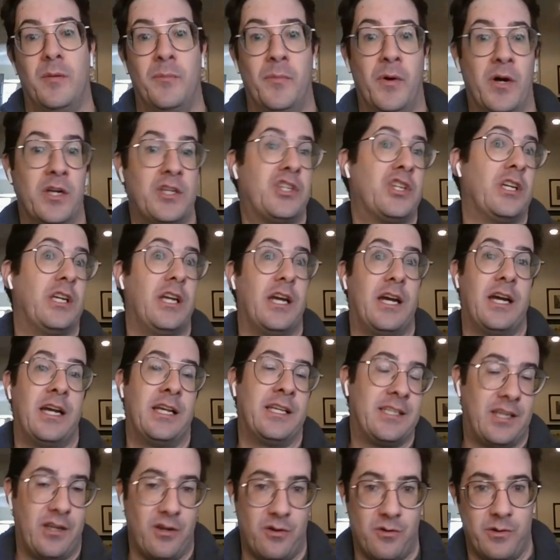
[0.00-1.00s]
a bunch of
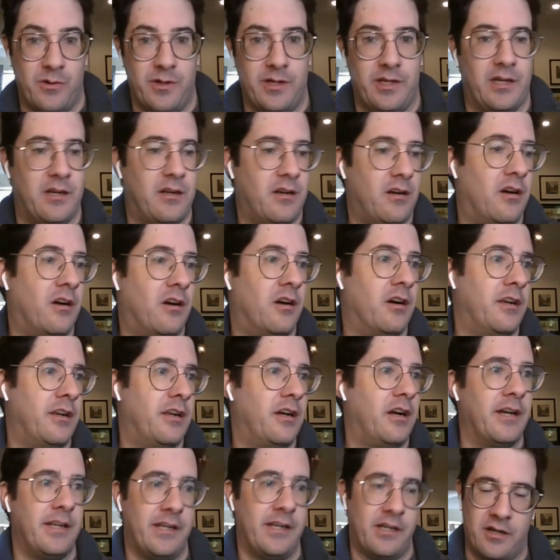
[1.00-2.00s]
guys going
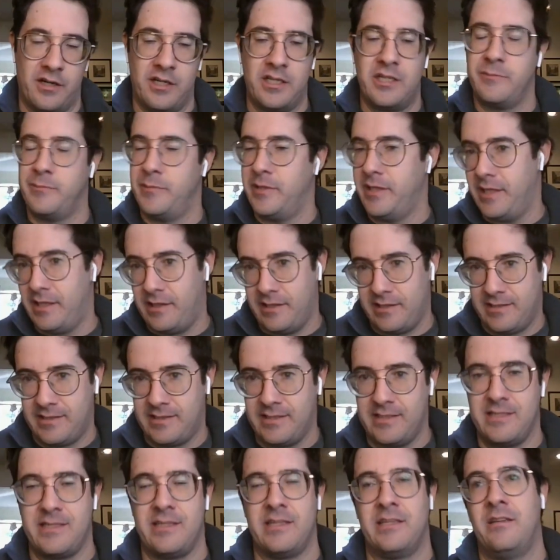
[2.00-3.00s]
on IR to begin the
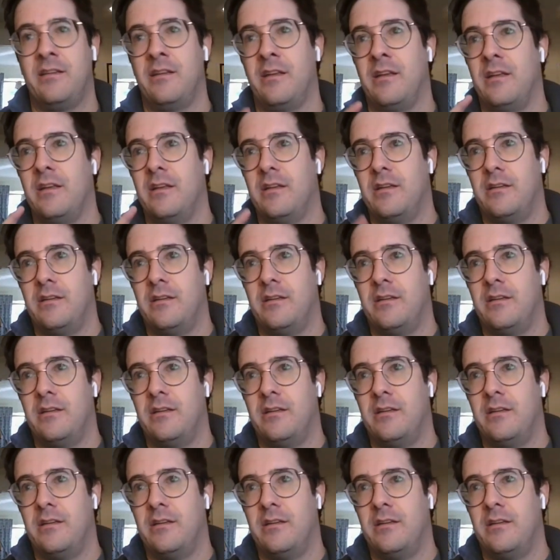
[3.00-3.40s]
season,